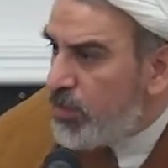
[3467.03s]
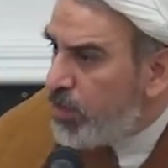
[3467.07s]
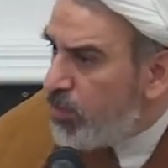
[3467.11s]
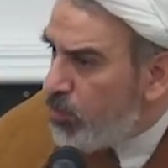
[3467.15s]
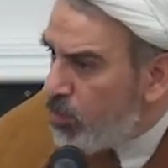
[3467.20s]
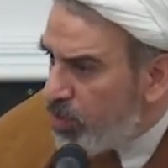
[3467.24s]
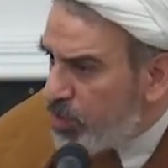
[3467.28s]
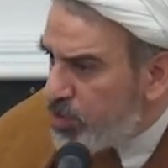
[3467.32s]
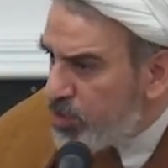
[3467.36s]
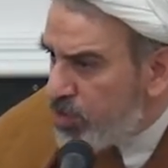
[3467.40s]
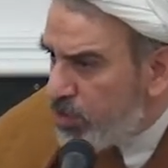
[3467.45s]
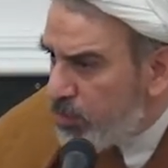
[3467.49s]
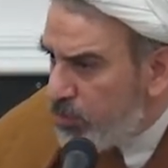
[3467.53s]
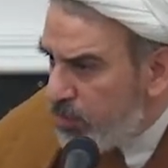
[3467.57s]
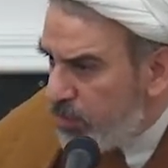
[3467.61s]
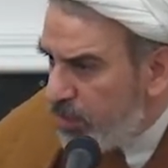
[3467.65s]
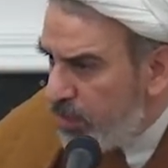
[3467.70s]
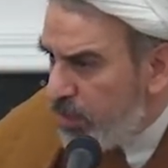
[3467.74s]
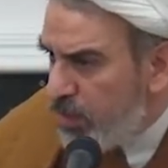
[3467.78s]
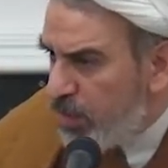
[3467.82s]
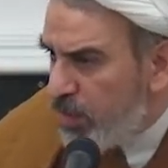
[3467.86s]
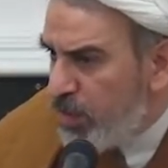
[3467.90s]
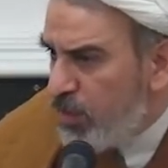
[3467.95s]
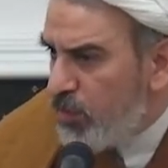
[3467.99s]
He worship,
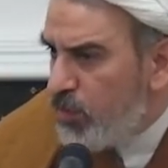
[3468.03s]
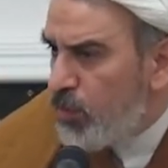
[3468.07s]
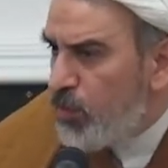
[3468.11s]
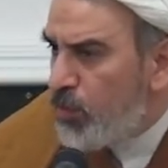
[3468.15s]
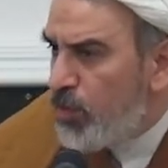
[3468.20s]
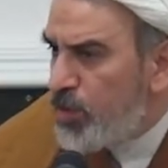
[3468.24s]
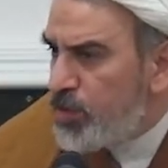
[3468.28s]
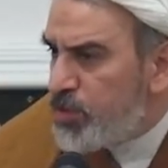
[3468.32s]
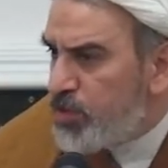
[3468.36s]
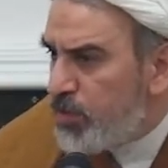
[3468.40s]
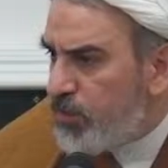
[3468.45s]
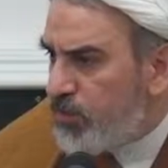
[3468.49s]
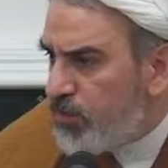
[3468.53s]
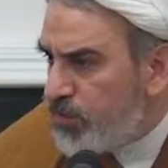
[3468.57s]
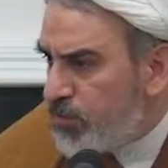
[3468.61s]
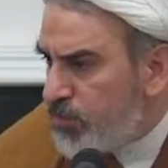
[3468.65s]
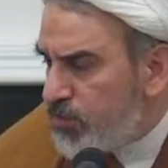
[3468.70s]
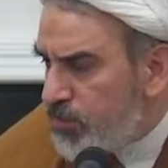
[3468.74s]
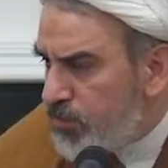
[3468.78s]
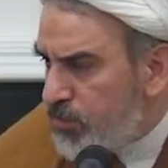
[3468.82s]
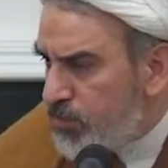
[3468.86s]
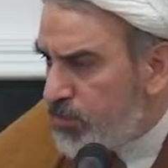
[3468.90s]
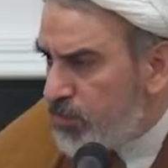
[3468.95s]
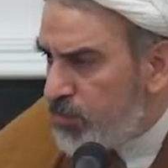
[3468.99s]
either he will worship,
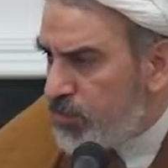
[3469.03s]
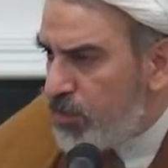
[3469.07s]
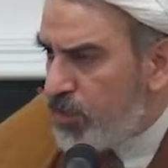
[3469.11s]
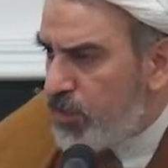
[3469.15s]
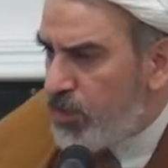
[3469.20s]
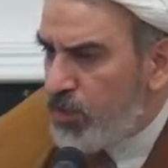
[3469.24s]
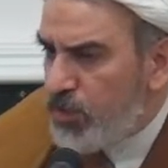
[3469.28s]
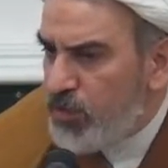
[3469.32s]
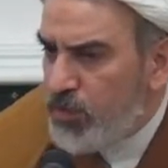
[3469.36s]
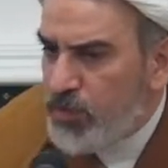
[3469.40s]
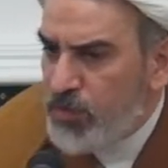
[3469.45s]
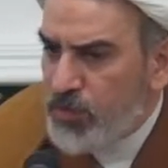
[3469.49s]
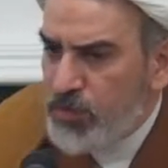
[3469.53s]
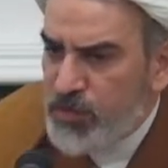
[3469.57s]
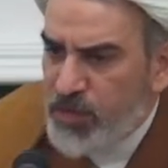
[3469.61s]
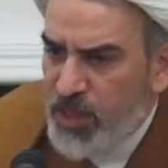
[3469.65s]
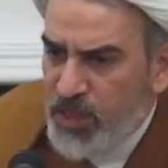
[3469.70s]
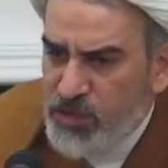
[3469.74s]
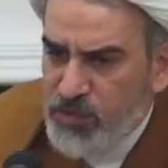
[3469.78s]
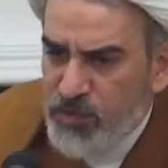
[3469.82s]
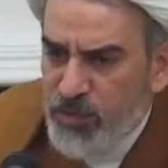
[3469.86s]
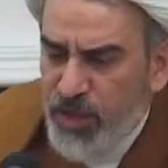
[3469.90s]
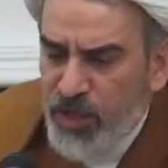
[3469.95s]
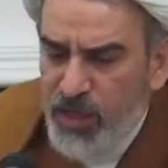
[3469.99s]
you know,
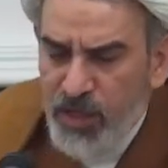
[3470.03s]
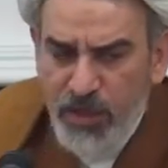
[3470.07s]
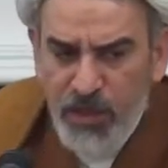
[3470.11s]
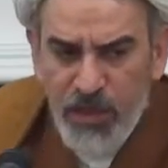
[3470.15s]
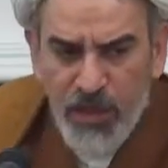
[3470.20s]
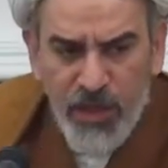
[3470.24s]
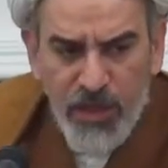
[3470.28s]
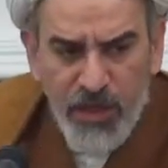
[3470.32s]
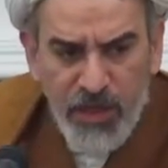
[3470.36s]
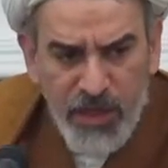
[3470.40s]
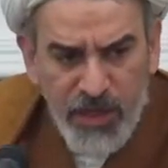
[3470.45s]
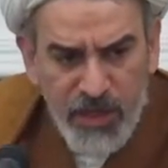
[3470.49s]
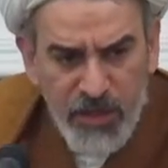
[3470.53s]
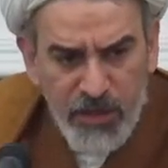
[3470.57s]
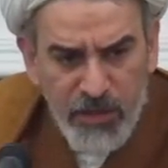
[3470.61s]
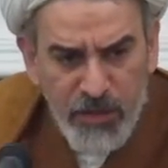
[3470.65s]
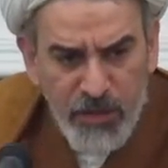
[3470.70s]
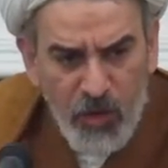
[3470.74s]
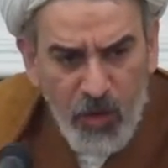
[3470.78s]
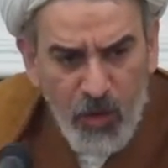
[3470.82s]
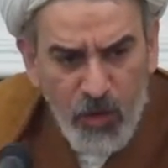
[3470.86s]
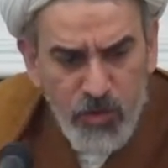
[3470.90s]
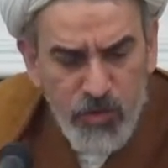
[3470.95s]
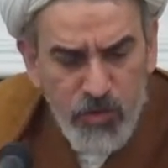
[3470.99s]
that's why it
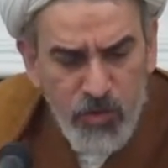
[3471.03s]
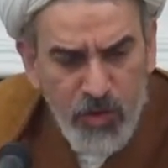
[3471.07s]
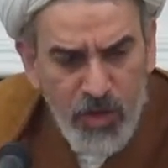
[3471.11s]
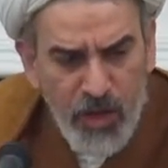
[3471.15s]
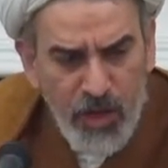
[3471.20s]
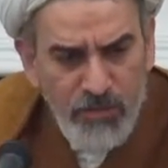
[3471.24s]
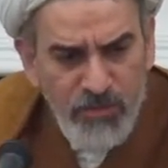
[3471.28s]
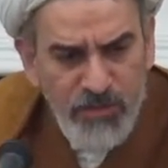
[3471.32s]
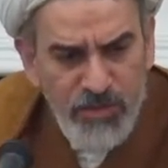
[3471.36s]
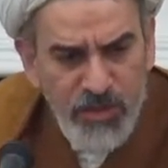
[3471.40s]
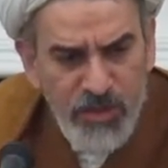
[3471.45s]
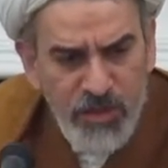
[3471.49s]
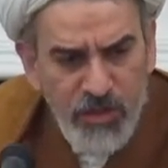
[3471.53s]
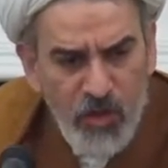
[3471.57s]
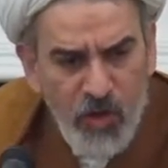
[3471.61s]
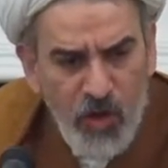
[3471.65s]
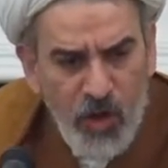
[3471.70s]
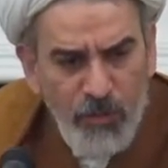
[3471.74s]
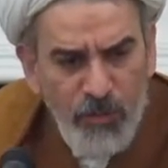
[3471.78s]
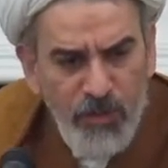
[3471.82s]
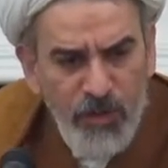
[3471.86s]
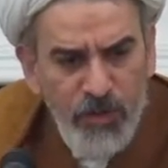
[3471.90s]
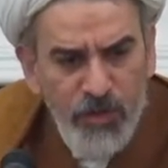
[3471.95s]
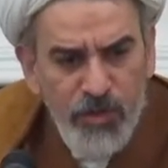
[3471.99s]
also comes in
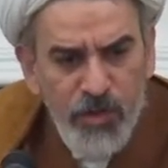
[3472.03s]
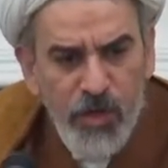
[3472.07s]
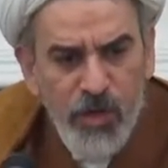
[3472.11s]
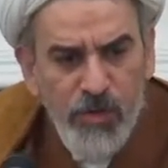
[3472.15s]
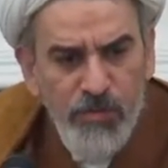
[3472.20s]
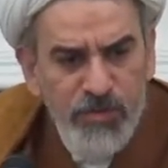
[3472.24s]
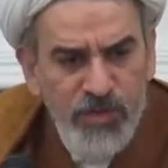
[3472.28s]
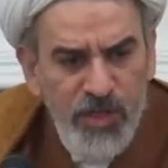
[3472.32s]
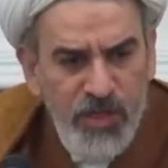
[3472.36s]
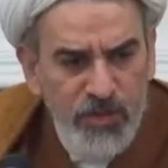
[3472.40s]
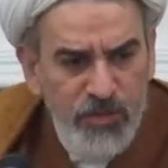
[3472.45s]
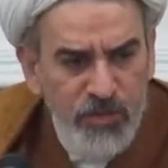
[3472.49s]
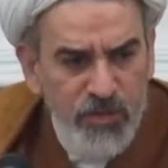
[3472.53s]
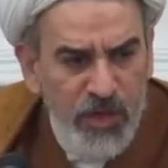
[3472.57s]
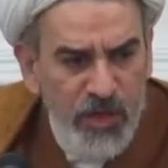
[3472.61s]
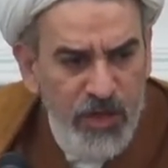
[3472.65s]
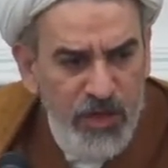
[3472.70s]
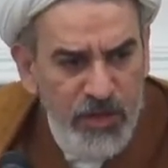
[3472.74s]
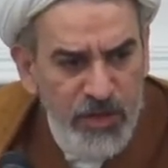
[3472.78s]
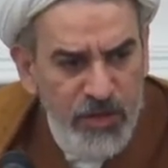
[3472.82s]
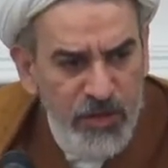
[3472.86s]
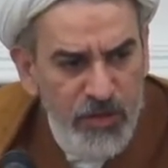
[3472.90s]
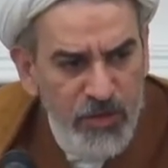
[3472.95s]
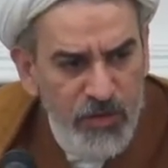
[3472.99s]
common terms as
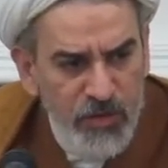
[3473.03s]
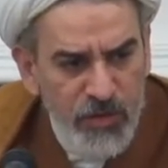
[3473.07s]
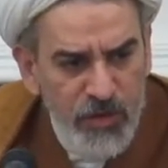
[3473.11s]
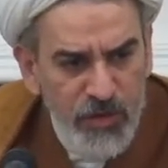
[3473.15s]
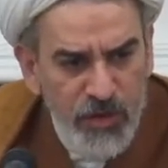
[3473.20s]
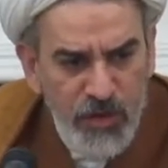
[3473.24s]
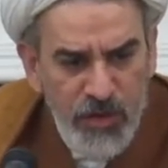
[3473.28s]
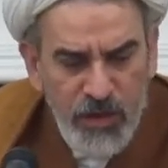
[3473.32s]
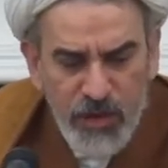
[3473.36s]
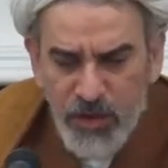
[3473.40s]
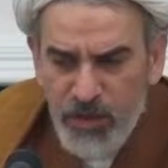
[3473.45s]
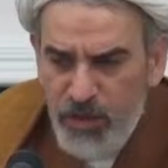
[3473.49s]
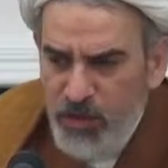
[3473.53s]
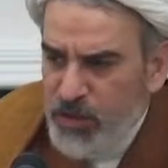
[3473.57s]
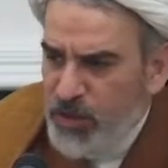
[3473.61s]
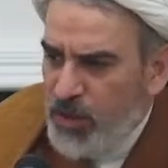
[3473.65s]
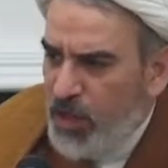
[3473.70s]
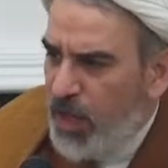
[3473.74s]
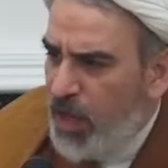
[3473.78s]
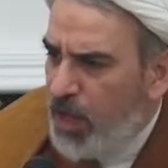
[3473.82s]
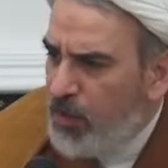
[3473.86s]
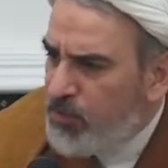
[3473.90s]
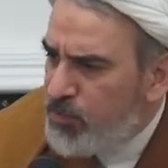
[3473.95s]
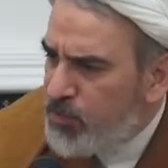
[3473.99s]
well, you know.
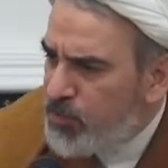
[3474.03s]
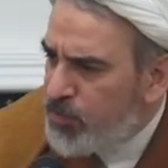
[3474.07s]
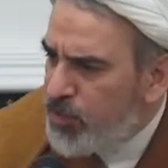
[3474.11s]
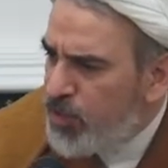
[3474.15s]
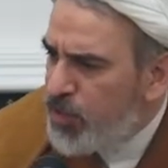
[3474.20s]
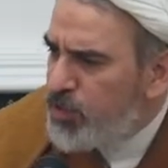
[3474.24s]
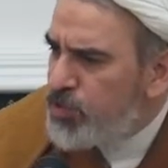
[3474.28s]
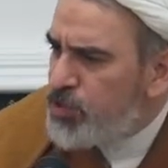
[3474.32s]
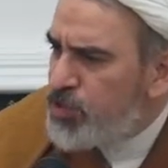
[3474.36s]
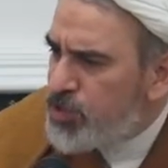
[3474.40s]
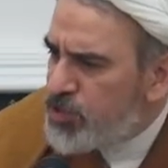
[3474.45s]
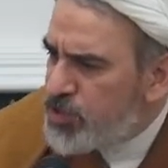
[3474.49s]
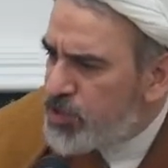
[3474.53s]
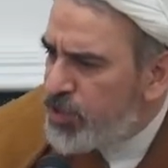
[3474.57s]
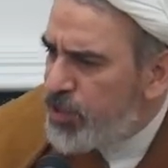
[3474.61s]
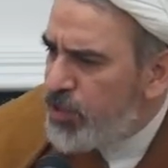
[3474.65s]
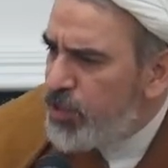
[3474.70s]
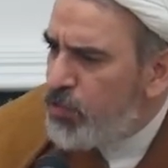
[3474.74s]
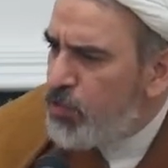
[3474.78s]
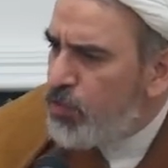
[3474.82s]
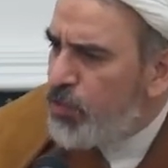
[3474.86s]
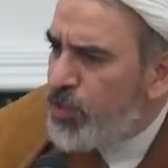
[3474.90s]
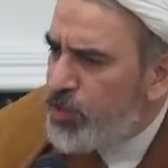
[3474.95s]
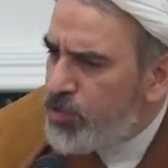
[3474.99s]
I'm
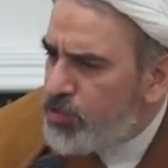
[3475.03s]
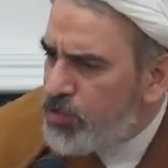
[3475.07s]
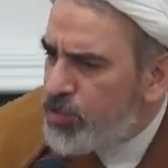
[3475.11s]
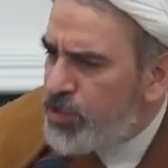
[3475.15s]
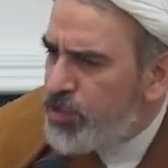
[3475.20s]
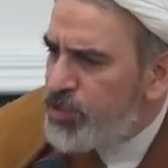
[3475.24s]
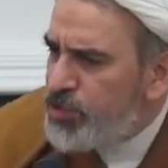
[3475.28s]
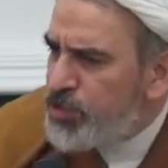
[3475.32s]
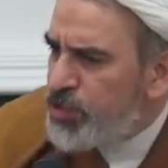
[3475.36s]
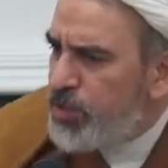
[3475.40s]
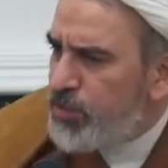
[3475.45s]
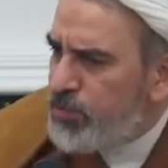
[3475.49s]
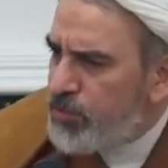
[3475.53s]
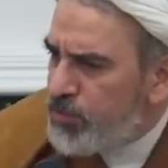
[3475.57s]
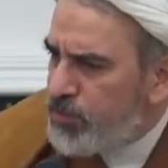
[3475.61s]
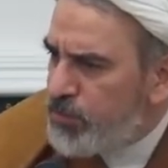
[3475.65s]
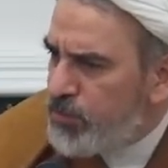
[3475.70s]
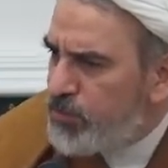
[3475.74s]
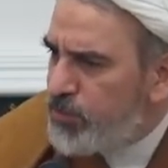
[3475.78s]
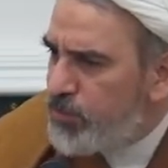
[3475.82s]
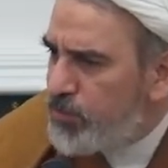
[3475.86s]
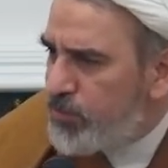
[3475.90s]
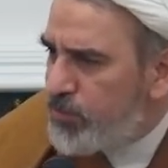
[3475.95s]
religiously going to the gym.